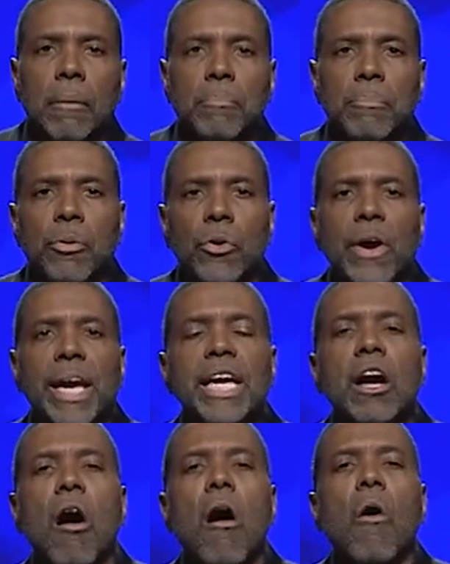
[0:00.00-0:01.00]

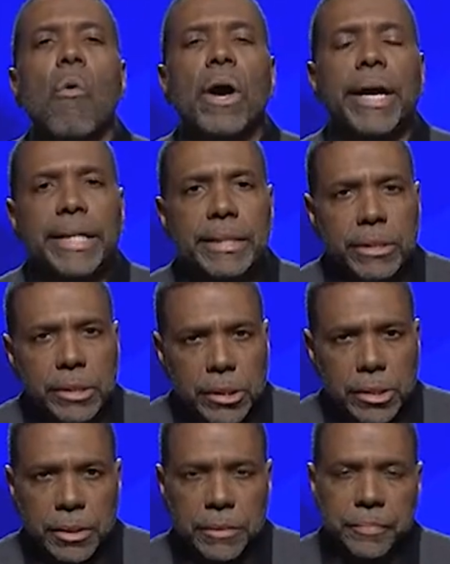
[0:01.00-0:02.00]
Praying
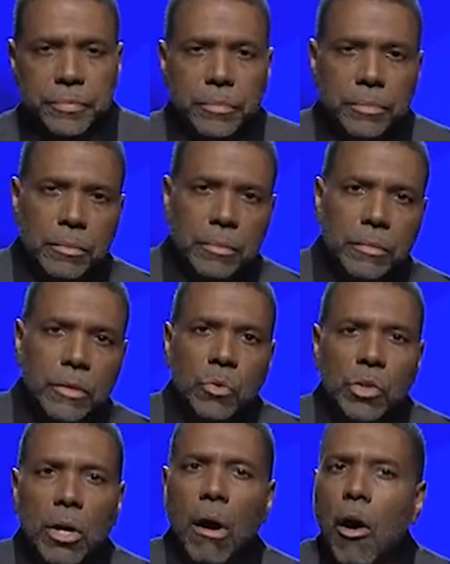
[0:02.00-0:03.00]
always
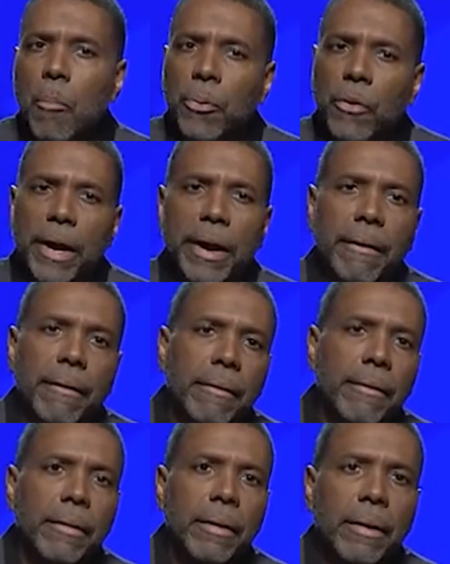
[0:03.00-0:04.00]
with all prayer
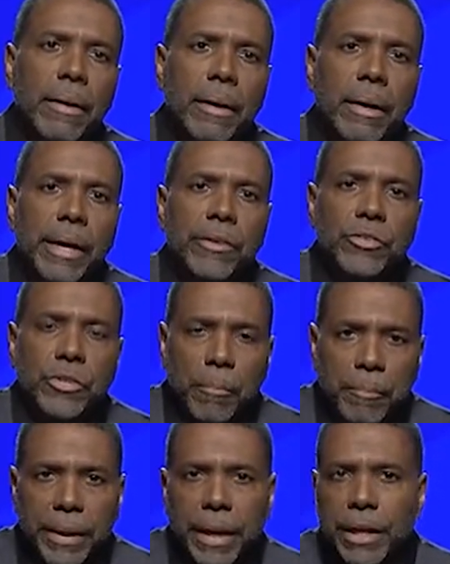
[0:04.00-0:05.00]
and
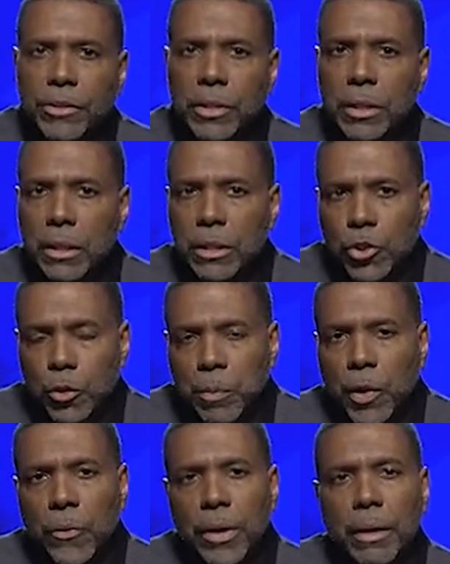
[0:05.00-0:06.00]
supplication in the
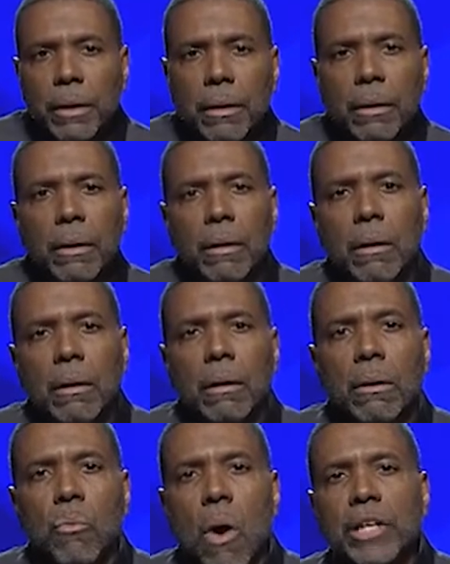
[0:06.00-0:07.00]
Spirit,
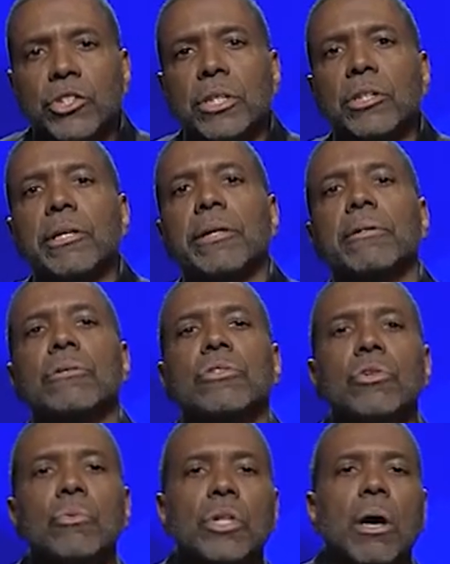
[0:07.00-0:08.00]
watching
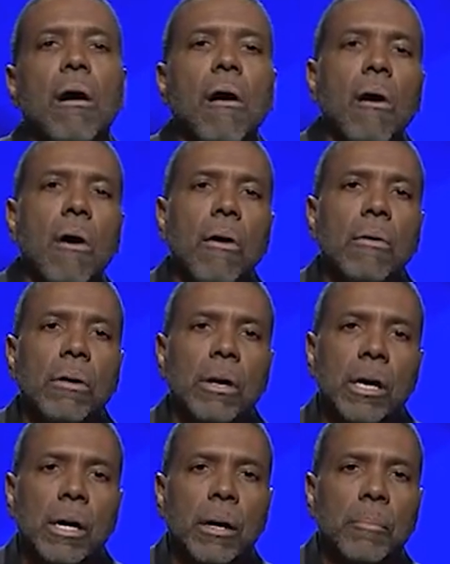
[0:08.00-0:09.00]
thereunto with
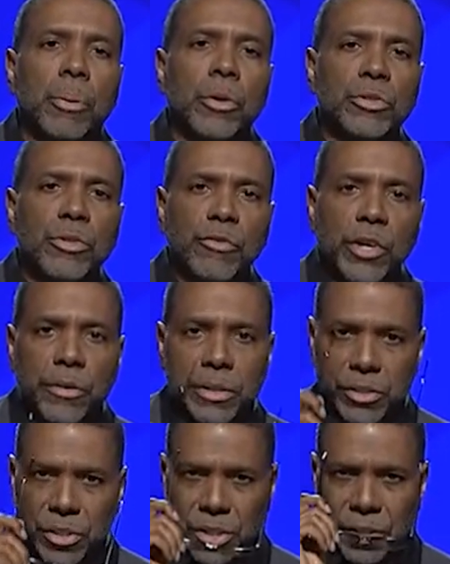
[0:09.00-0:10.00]
all
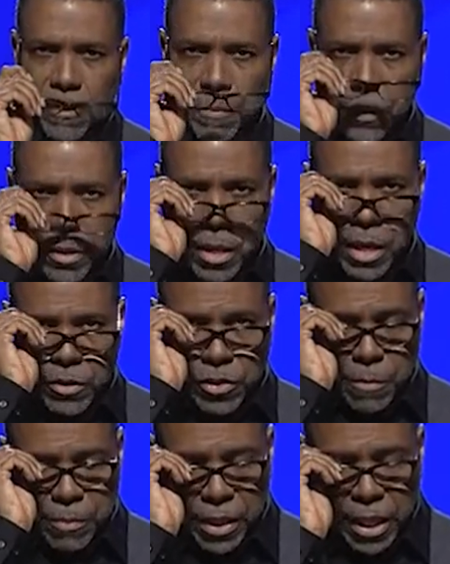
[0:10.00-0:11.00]
perseverance and
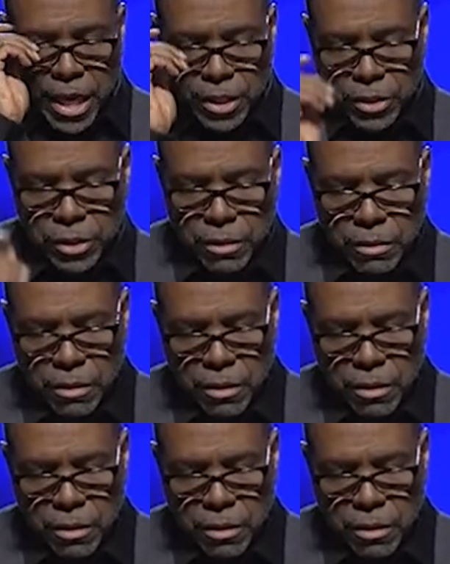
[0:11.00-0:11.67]
supplication